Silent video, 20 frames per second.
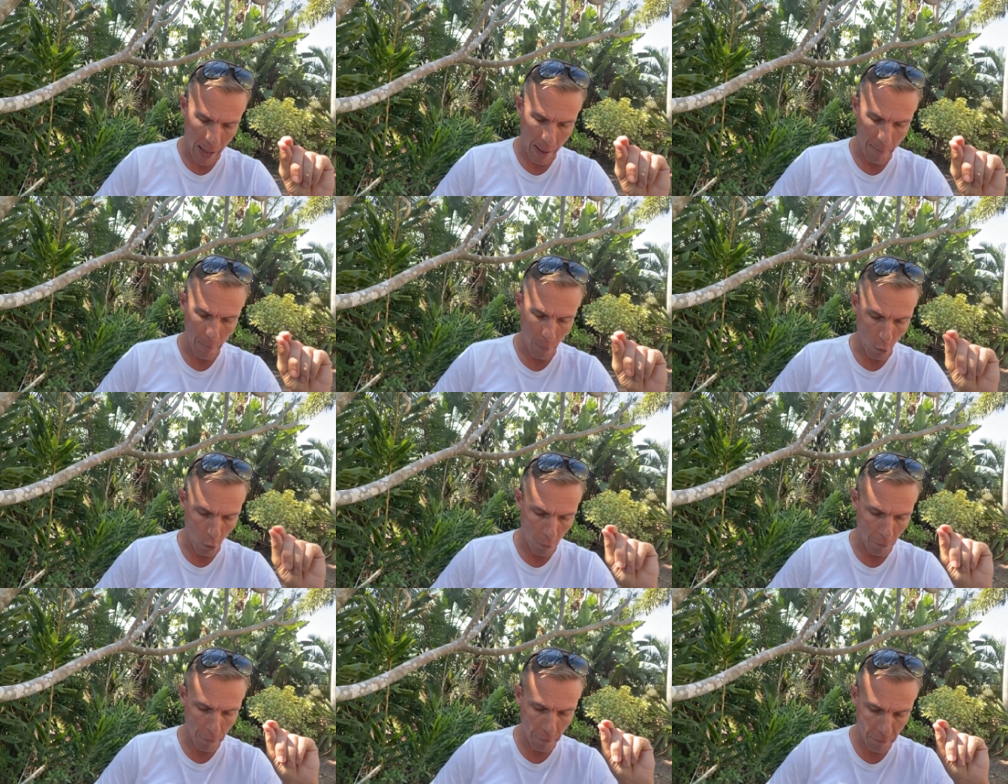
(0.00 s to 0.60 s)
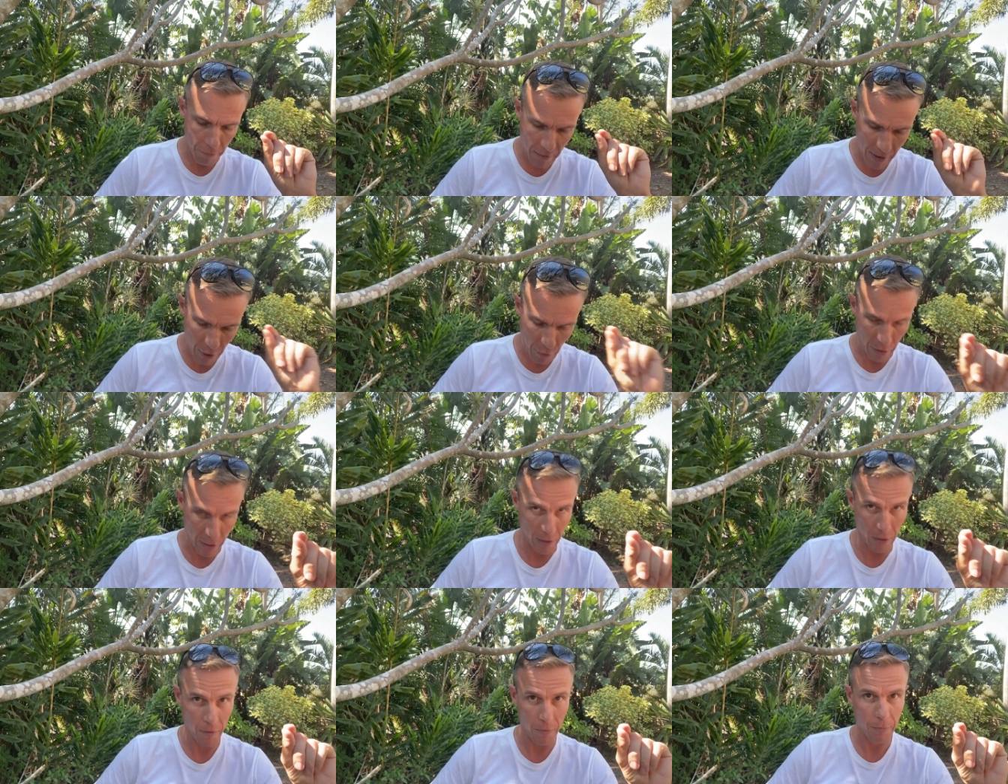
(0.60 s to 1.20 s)
are more
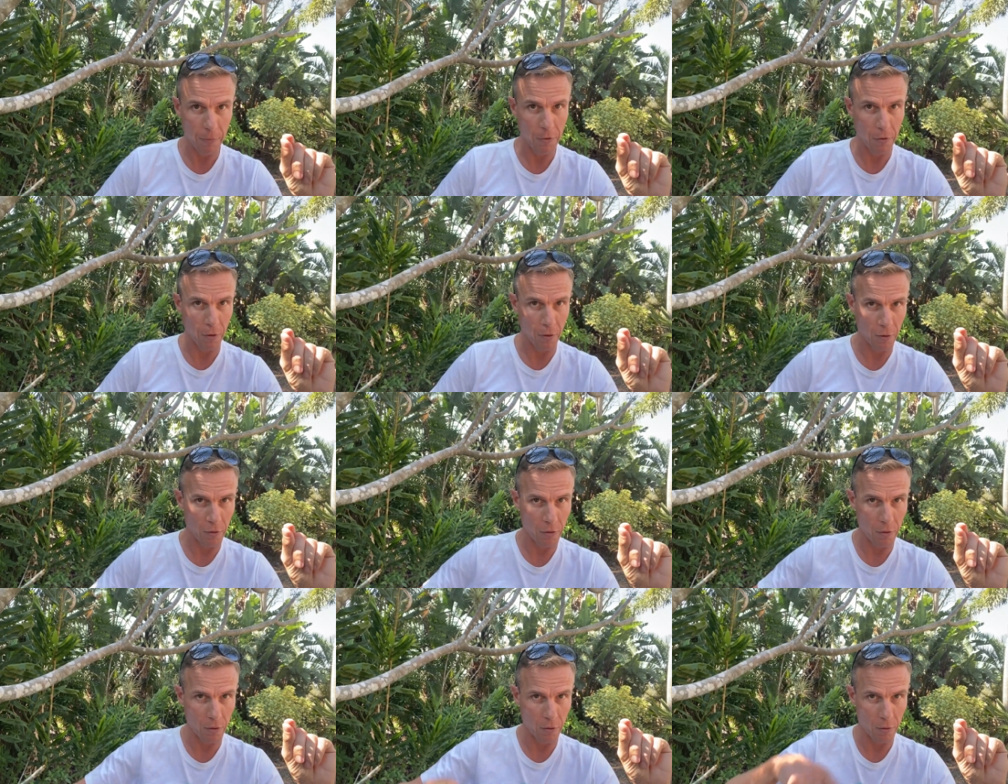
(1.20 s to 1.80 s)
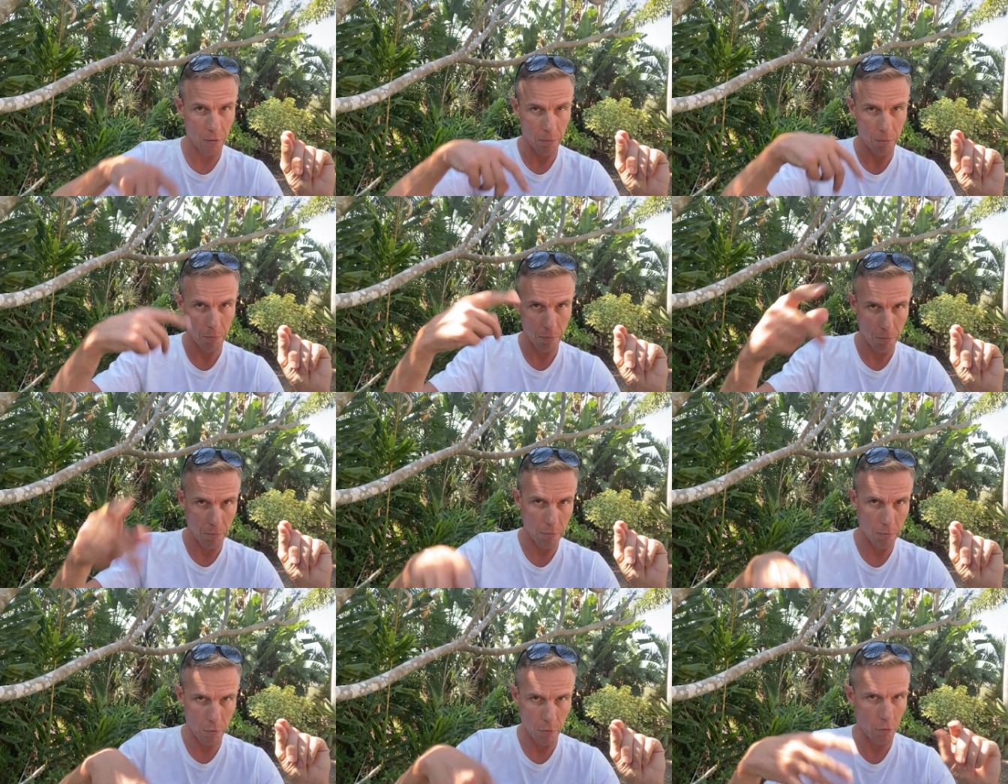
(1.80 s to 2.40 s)
varied. So, this is
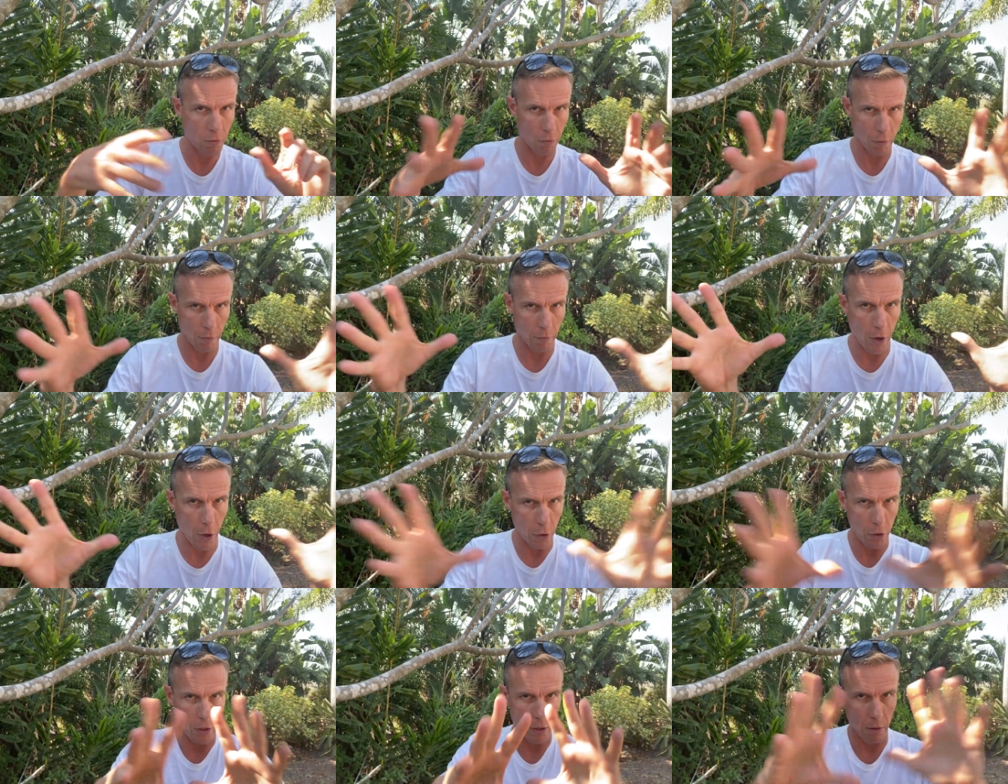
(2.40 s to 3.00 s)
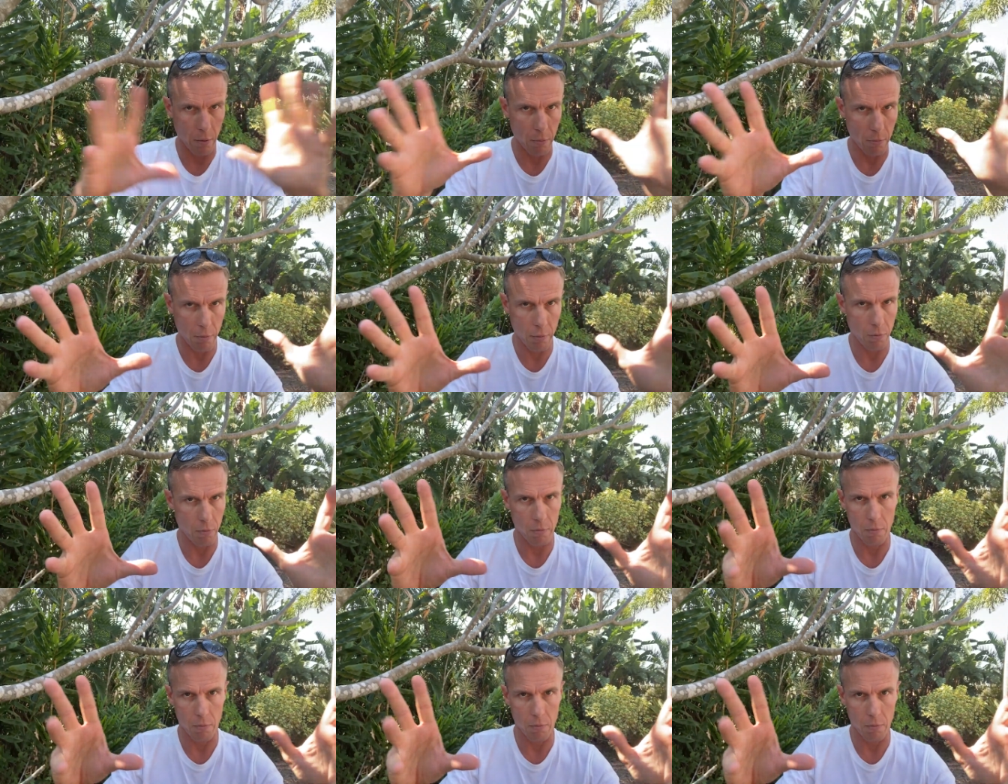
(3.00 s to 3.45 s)
sort of owning